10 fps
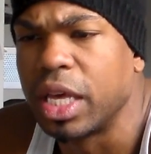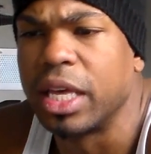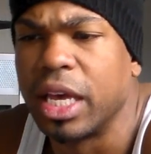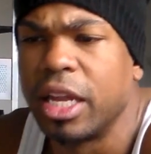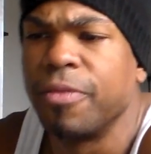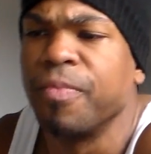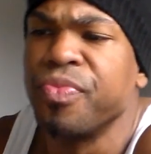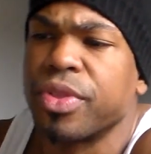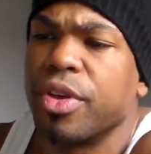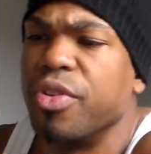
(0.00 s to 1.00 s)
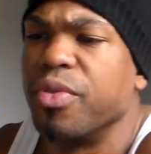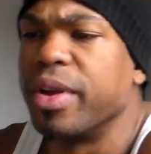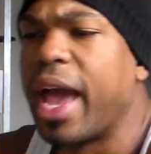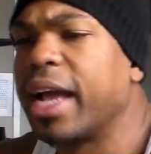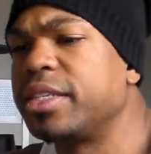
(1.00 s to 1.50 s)
that getting you
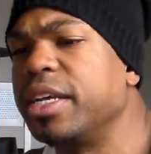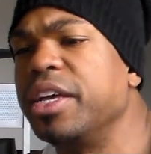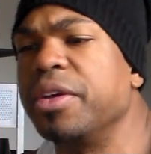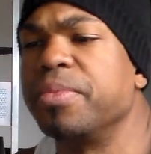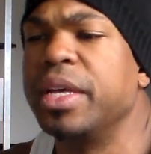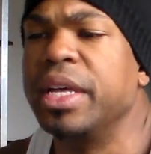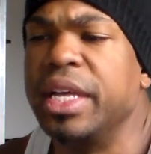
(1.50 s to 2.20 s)
react to him